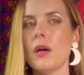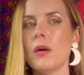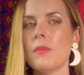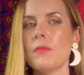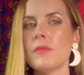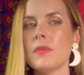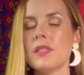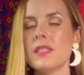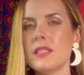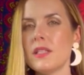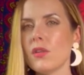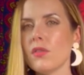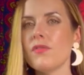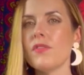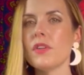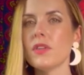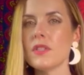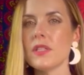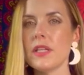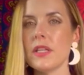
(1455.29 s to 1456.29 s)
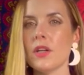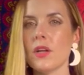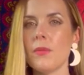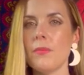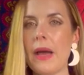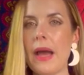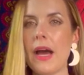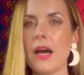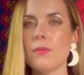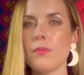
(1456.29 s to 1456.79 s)
still feels that you're a
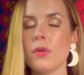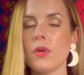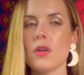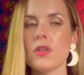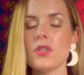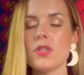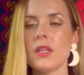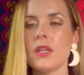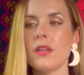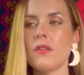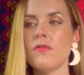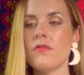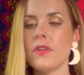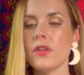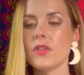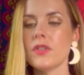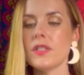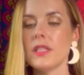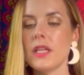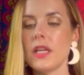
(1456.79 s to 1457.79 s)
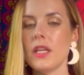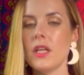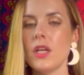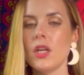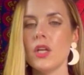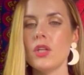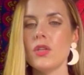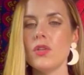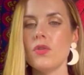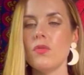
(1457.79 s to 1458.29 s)
bad person, feels that
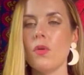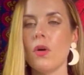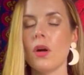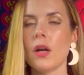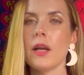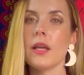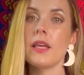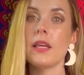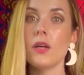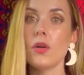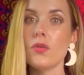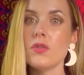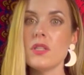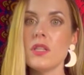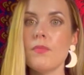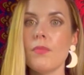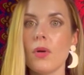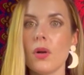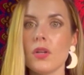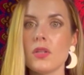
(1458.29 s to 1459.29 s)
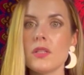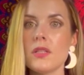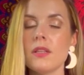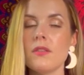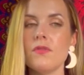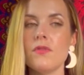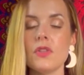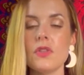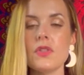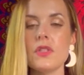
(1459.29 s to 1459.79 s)
you are a guilty
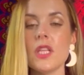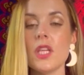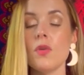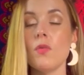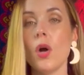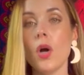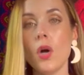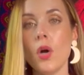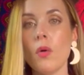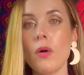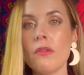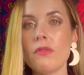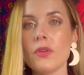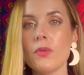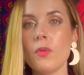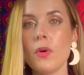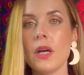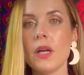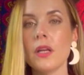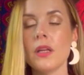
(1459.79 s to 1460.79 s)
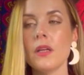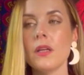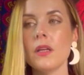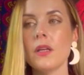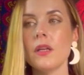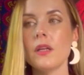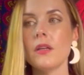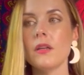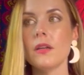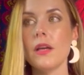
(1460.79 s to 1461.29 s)
person, feels that you owe everyone
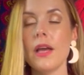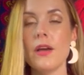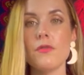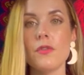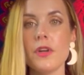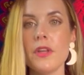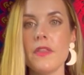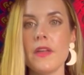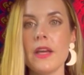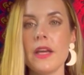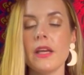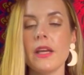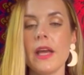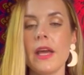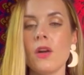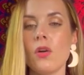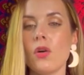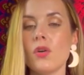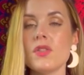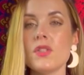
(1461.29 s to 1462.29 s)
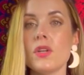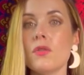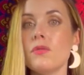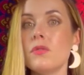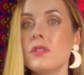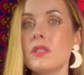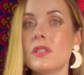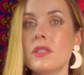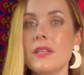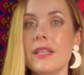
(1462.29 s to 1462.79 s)
everything, and
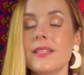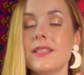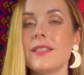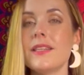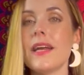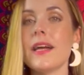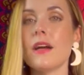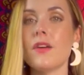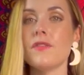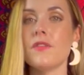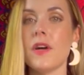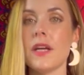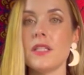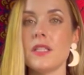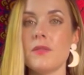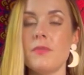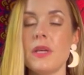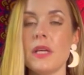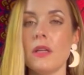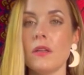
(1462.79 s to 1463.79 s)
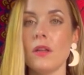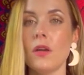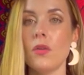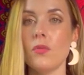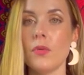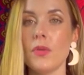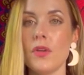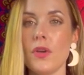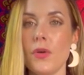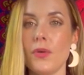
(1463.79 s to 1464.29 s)
also is terrified to be
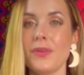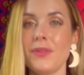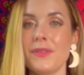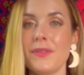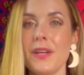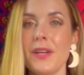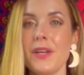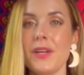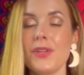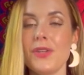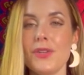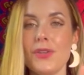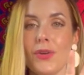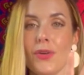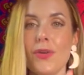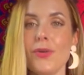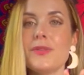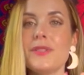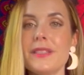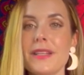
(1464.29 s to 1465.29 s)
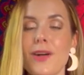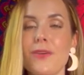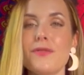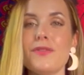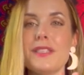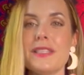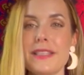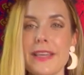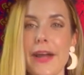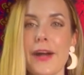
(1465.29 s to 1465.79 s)
alone with you. Your own self
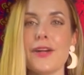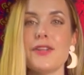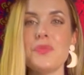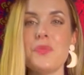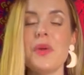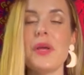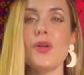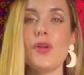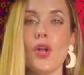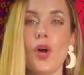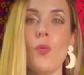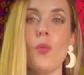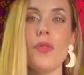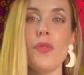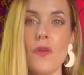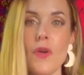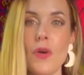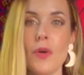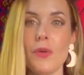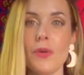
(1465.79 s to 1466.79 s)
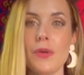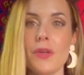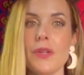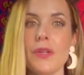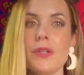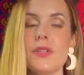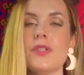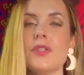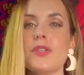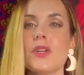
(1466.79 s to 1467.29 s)
is scared to be alone with you.
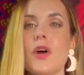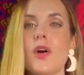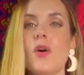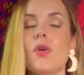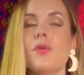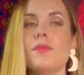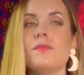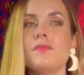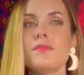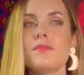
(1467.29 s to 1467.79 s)
So